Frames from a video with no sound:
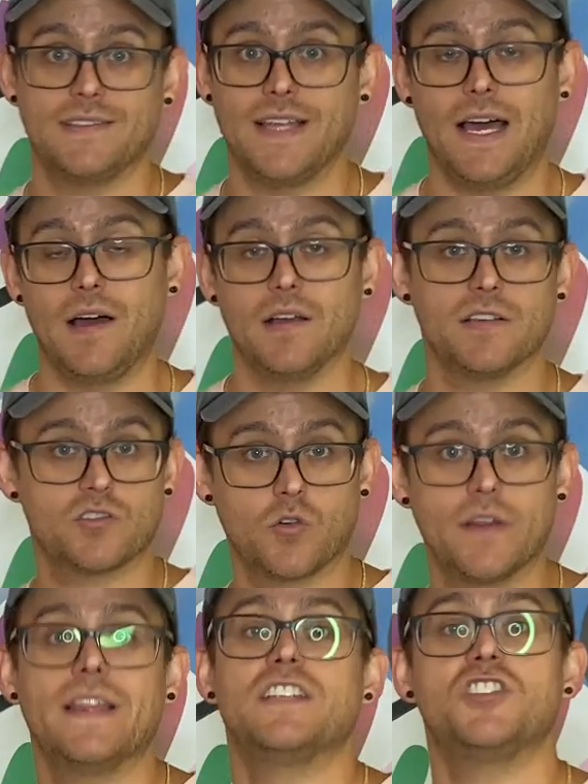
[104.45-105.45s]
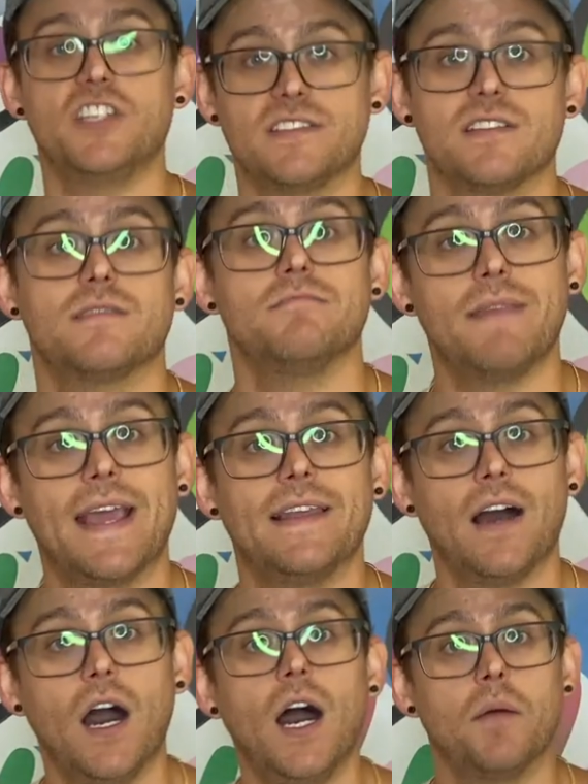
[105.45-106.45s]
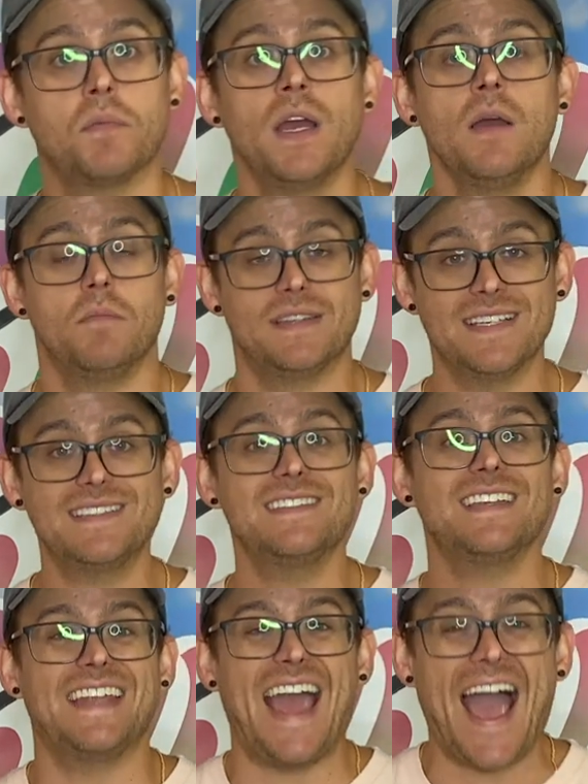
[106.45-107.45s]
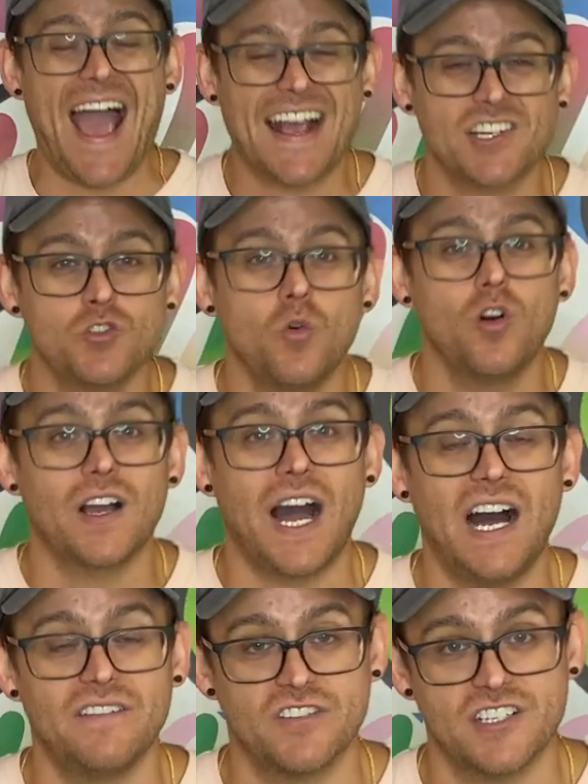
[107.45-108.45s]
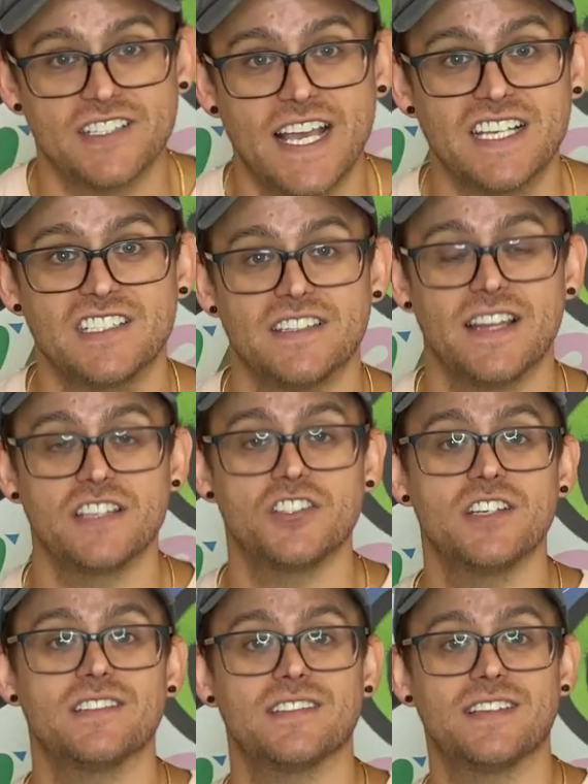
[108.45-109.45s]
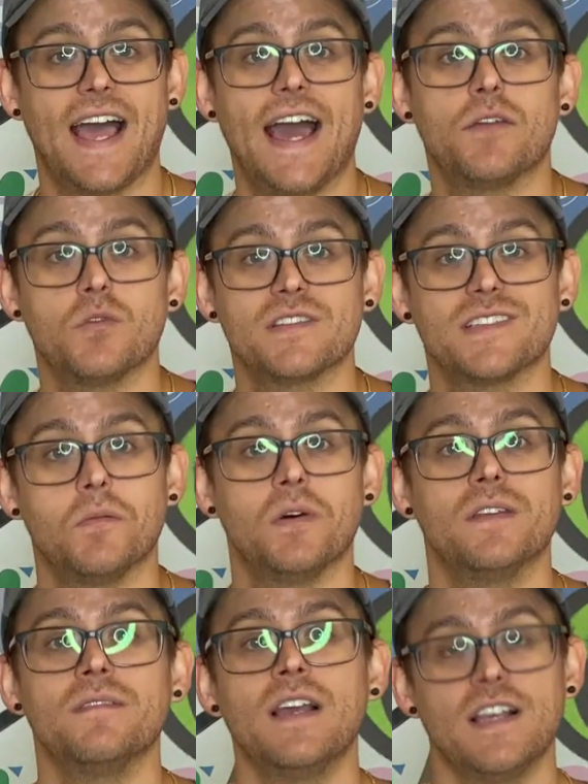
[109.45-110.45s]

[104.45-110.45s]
It's not a story that Jesus made up, but this is an actual conversation that Jesus had with someone.